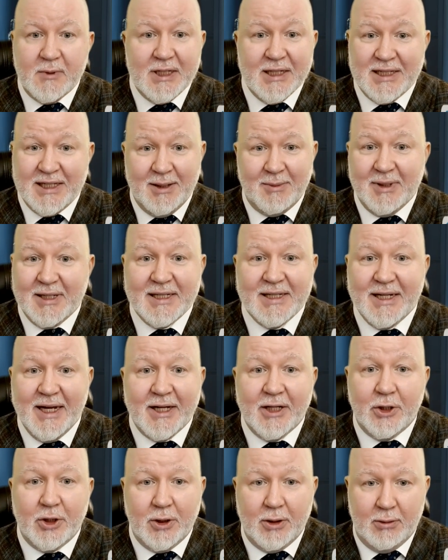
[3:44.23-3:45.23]
some
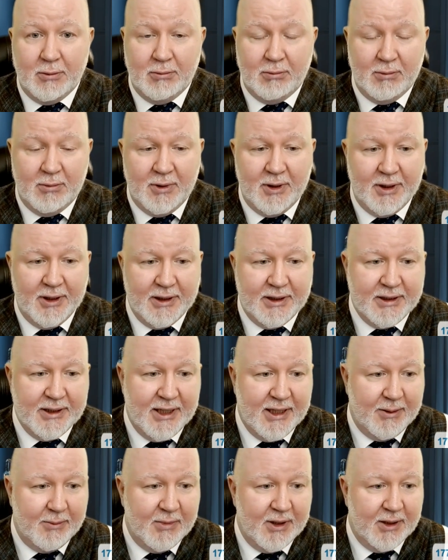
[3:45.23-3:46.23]
extension in the
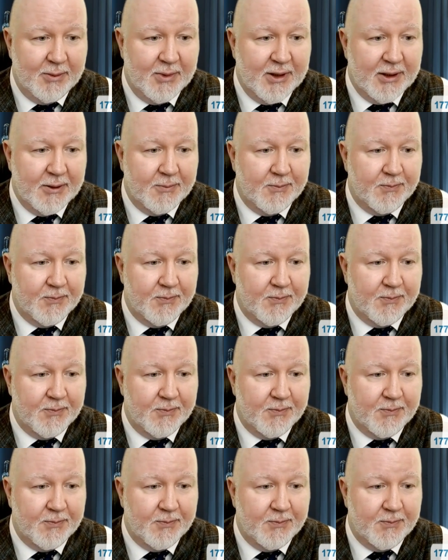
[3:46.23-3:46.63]
time limit.